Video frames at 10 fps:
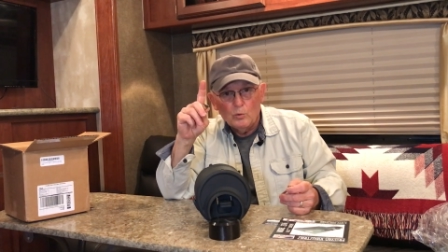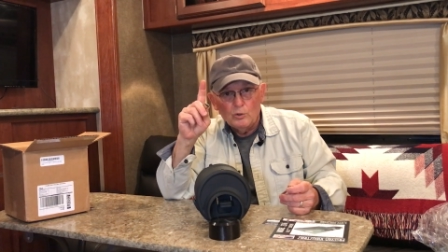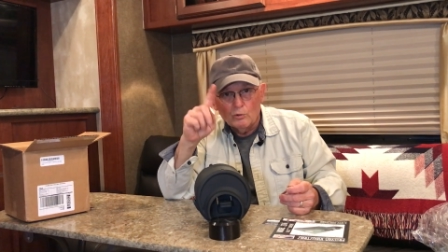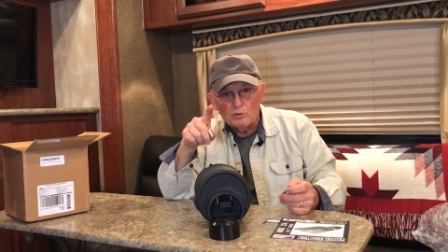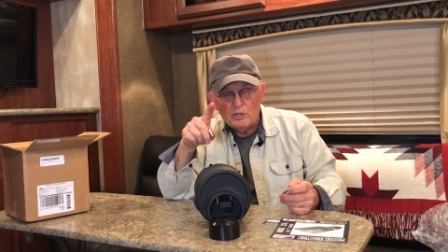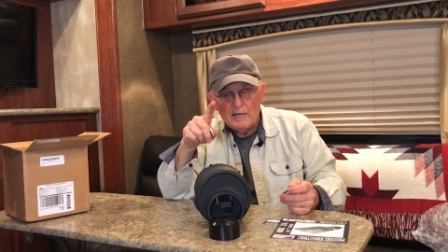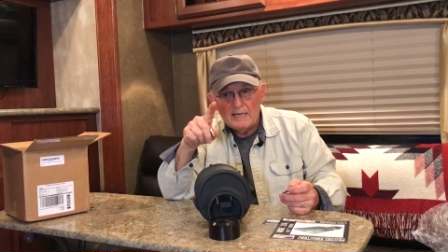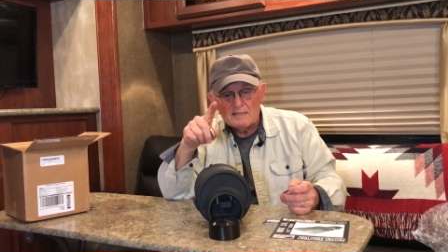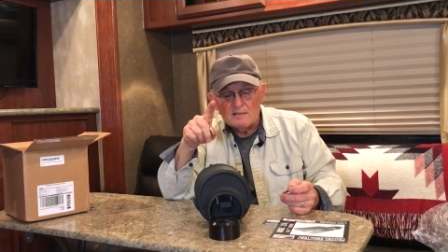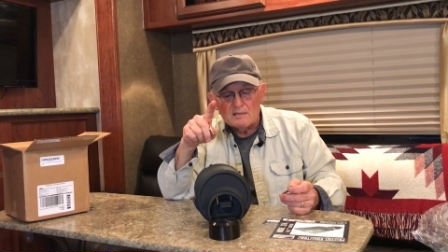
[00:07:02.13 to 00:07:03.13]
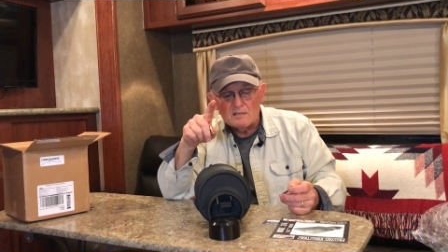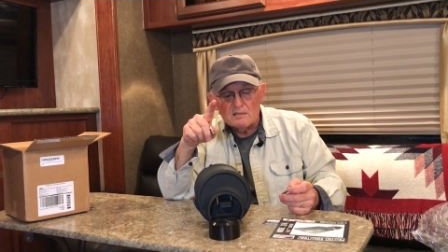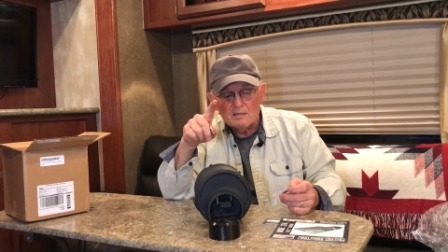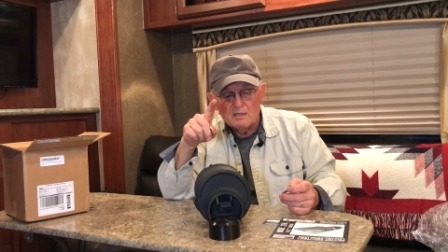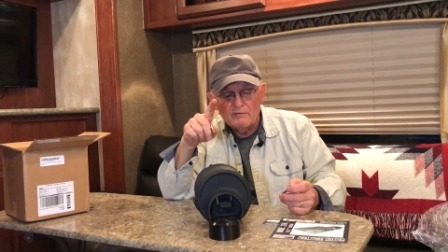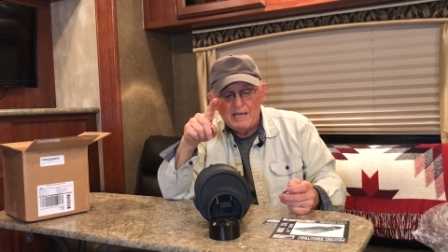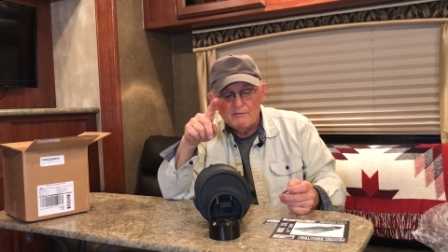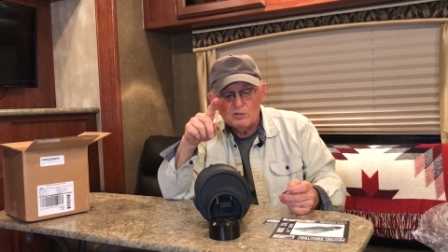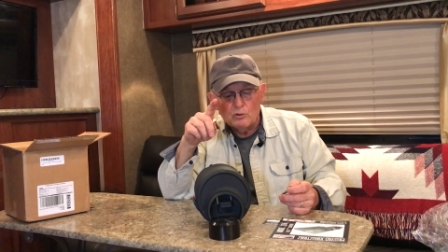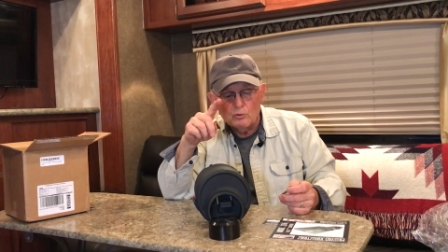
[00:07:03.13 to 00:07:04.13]
your chances of
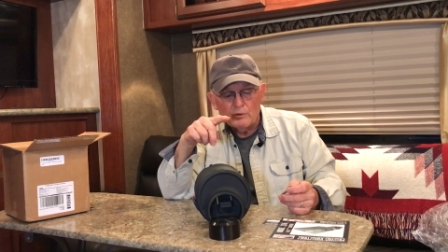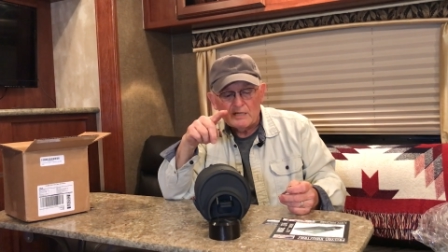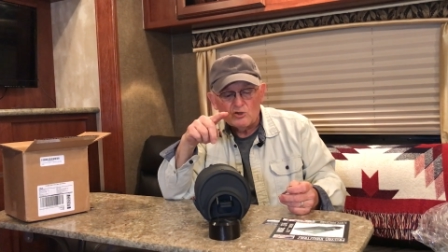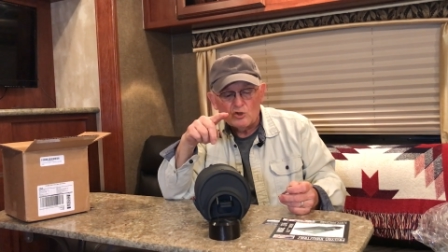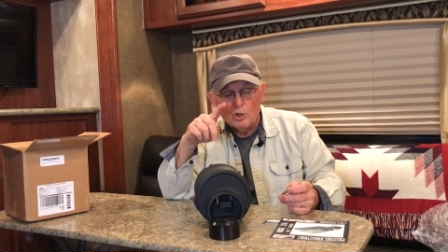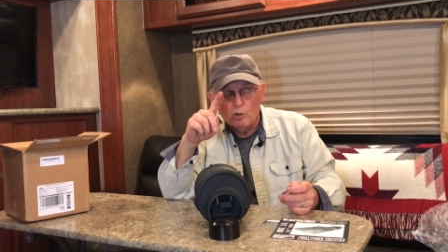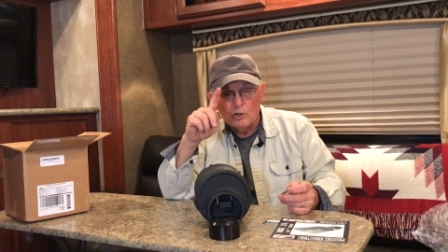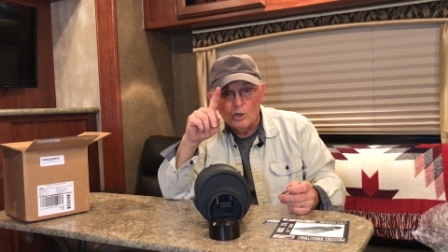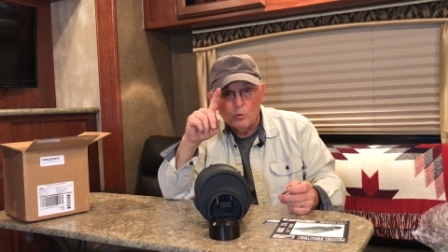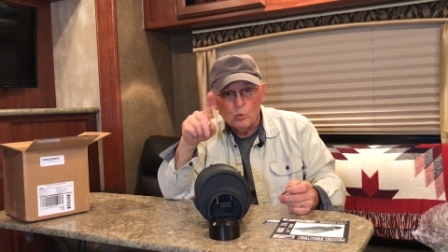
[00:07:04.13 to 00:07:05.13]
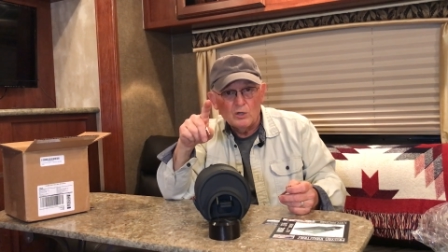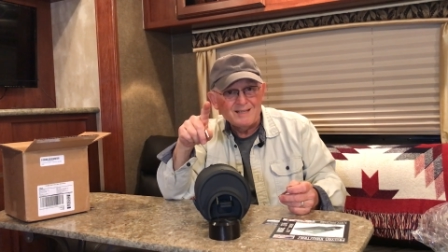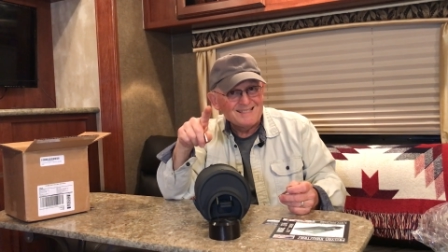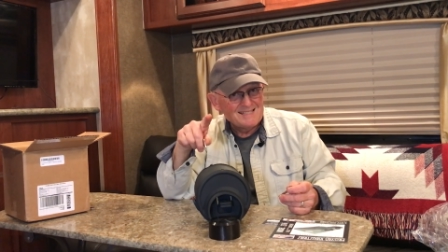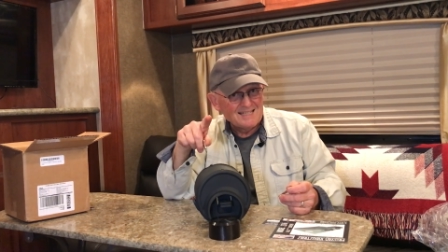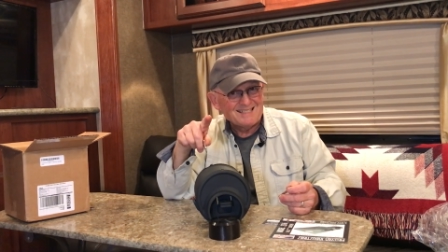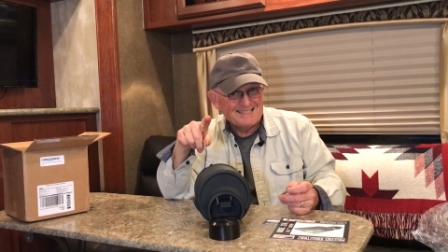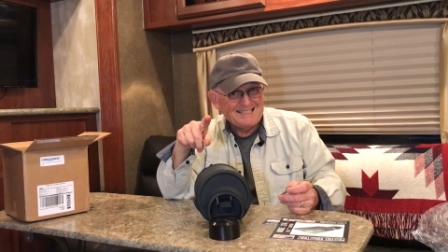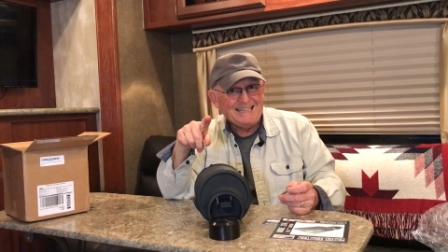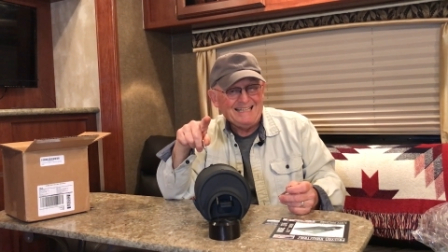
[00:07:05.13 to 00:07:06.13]
having your rig stolen are 1 in
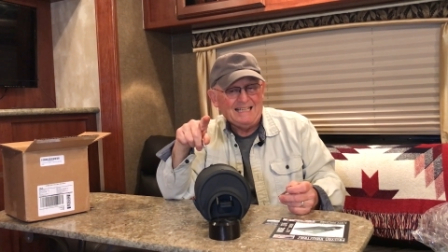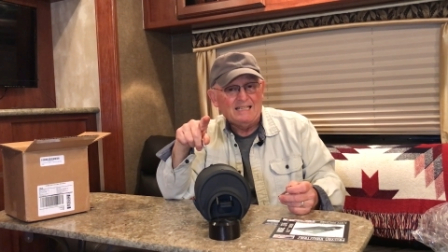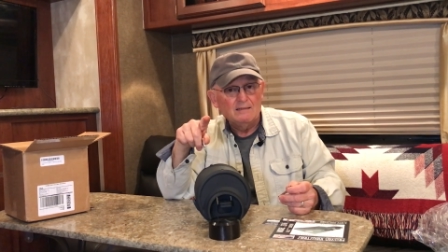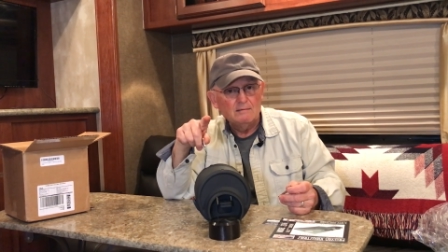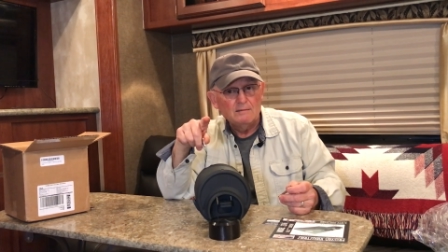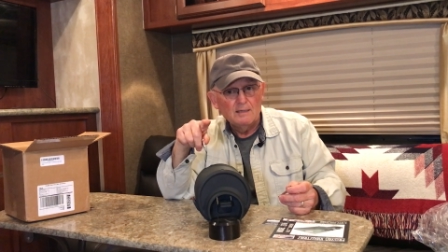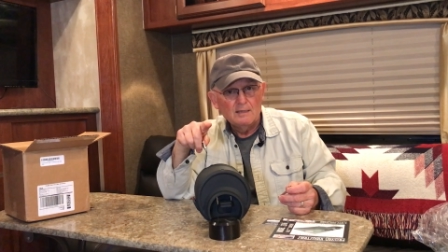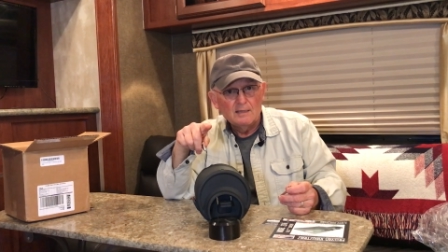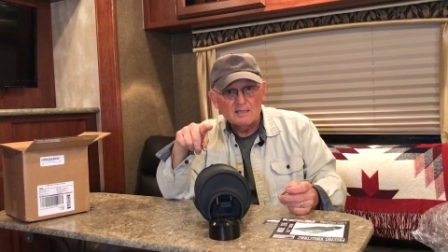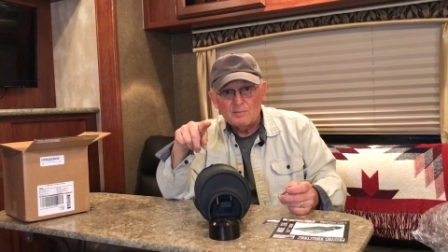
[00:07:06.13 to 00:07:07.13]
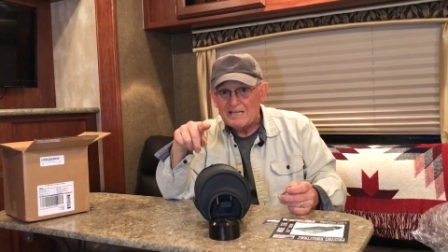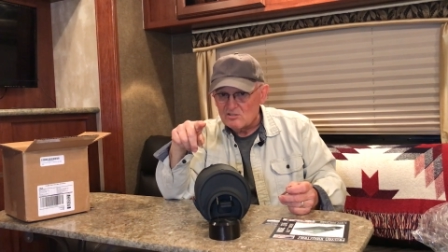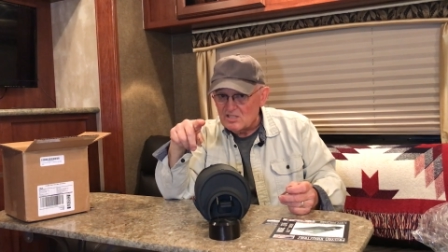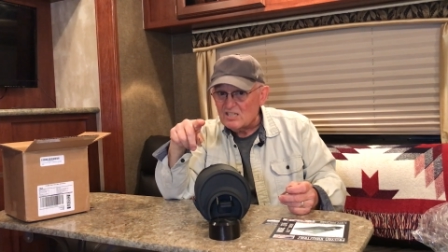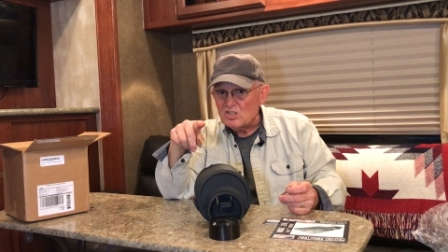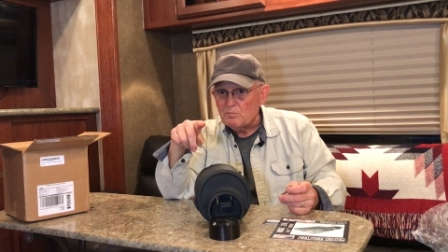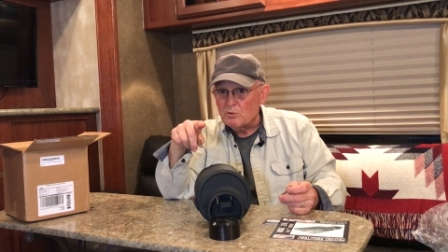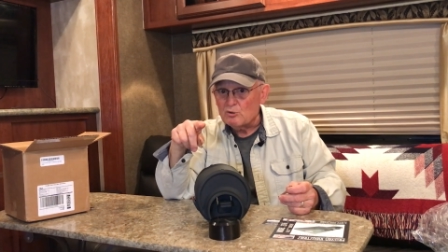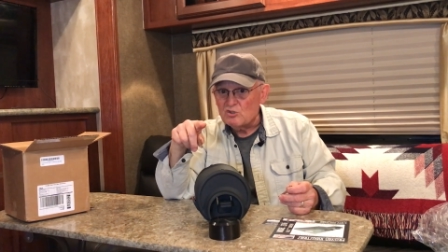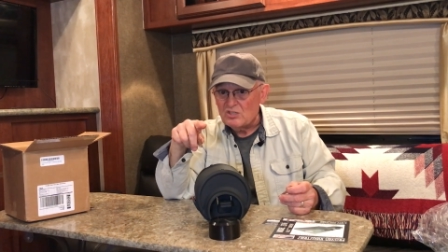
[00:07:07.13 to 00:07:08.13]
16. That's about
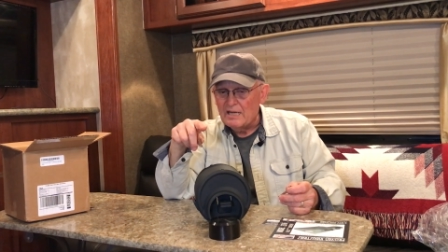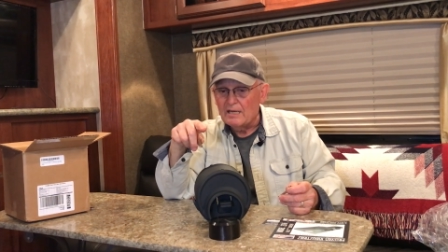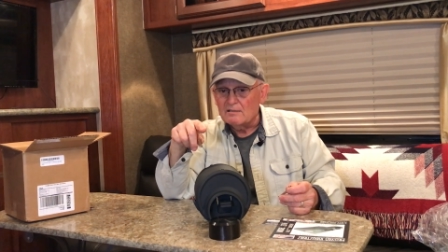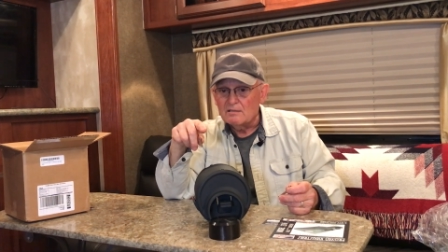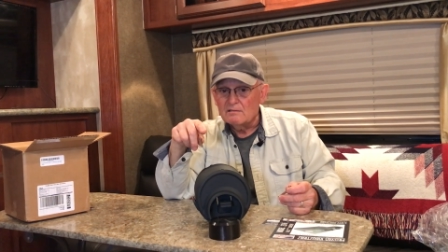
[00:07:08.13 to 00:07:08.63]
6%.